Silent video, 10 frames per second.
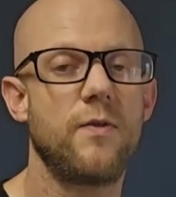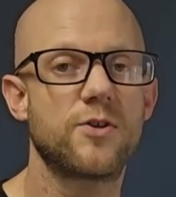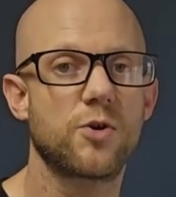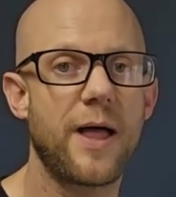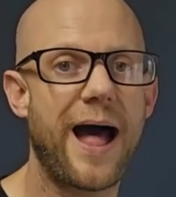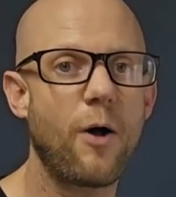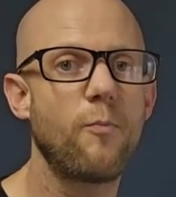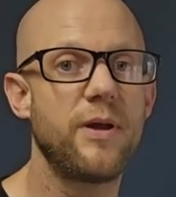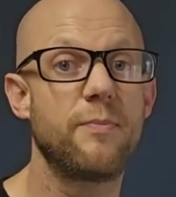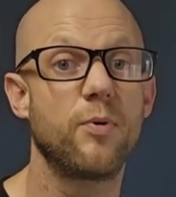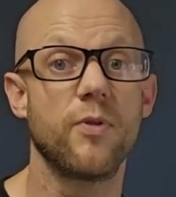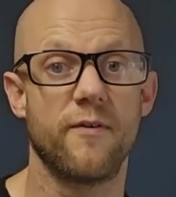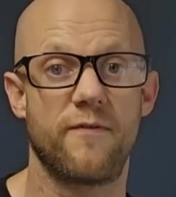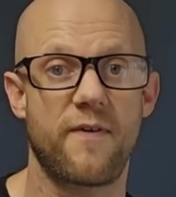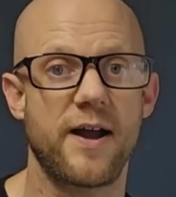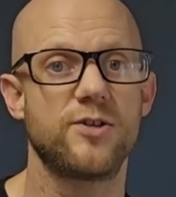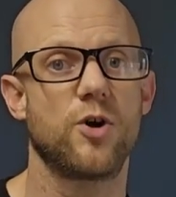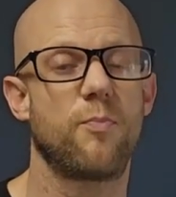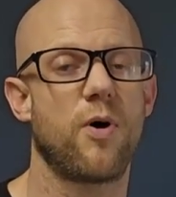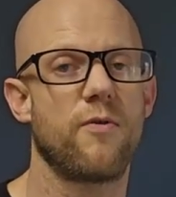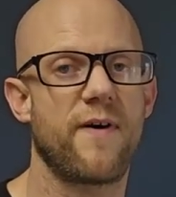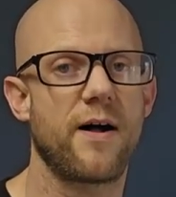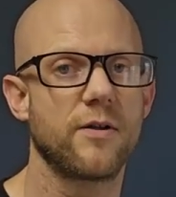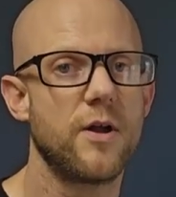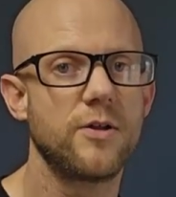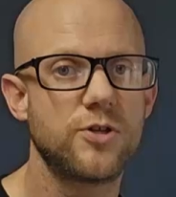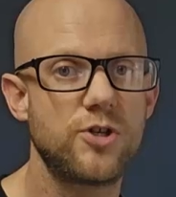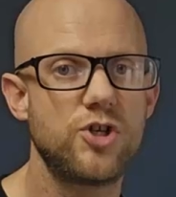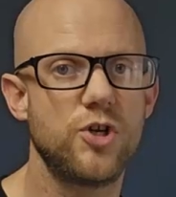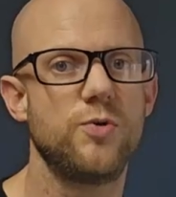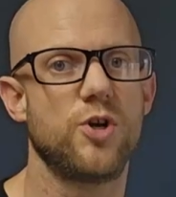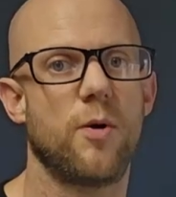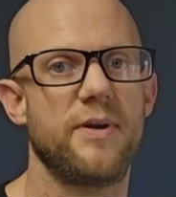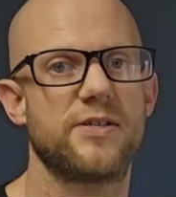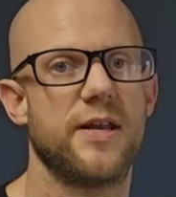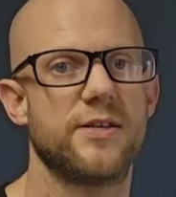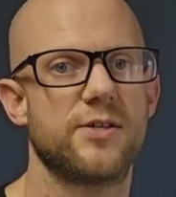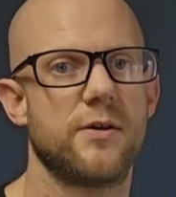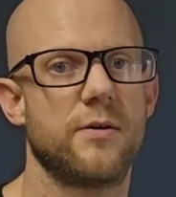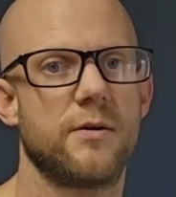that will help people that find your profile to choose your business.